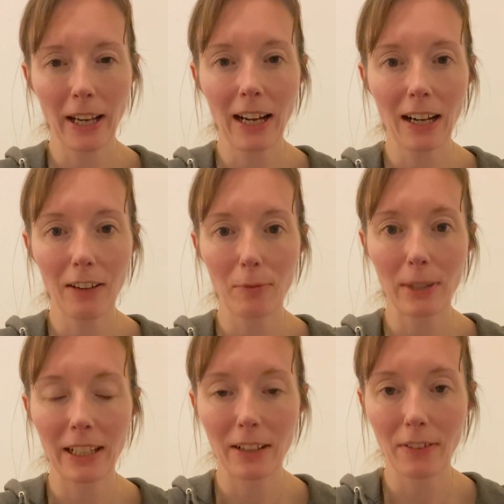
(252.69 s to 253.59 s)
I haven't been
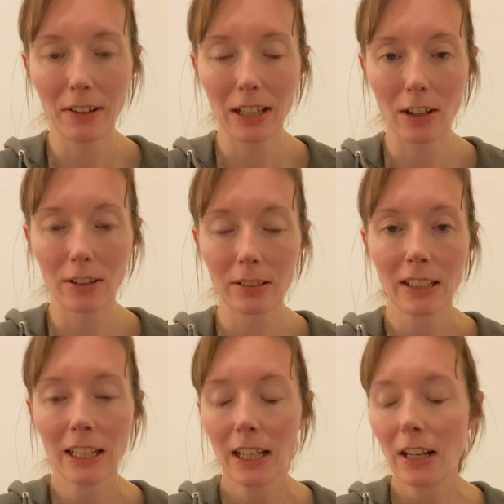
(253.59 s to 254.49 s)
here very long,
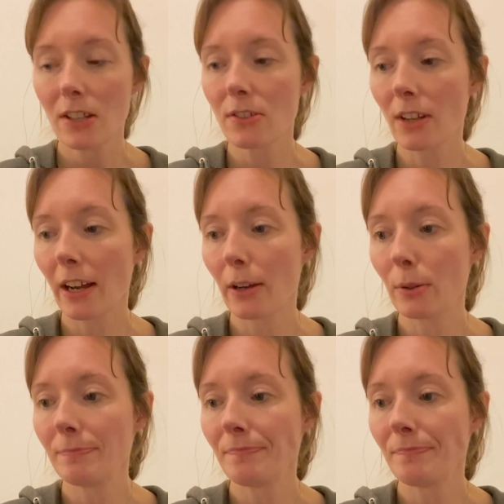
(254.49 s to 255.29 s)
so